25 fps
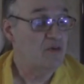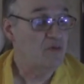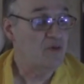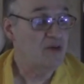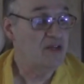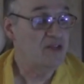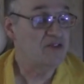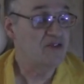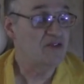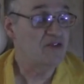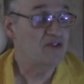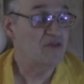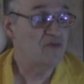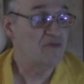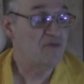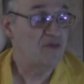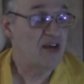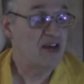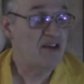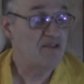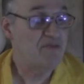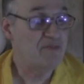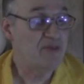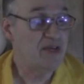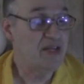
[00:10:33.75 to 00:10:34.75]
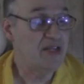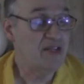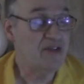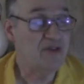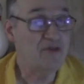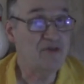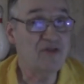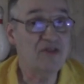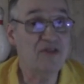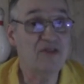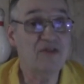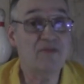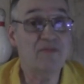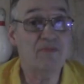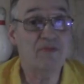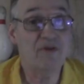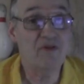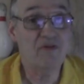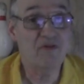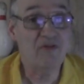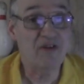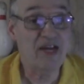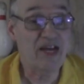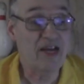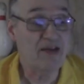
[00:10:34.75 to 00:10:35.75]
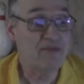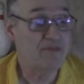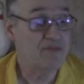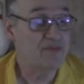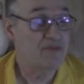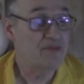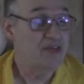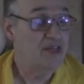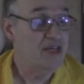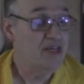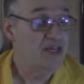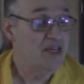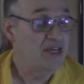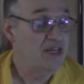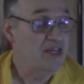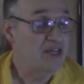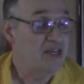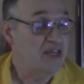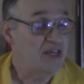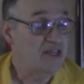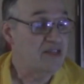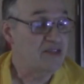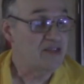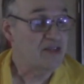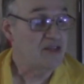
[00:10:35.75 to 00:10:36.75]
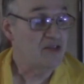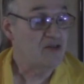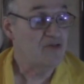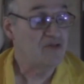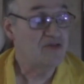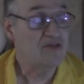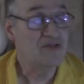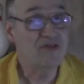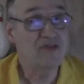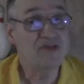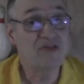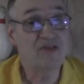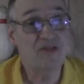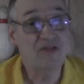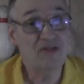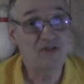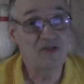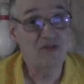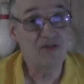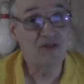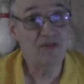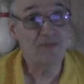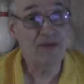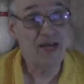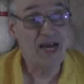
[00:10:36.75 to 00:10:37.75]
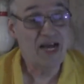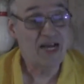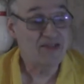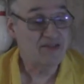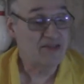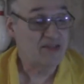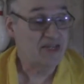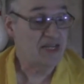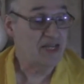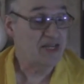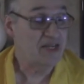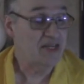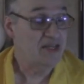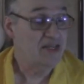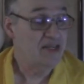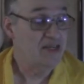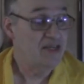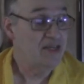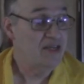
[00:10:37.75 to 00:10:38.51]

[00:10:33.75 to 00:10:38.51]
Windsor's five-pin youth program is close to capacity.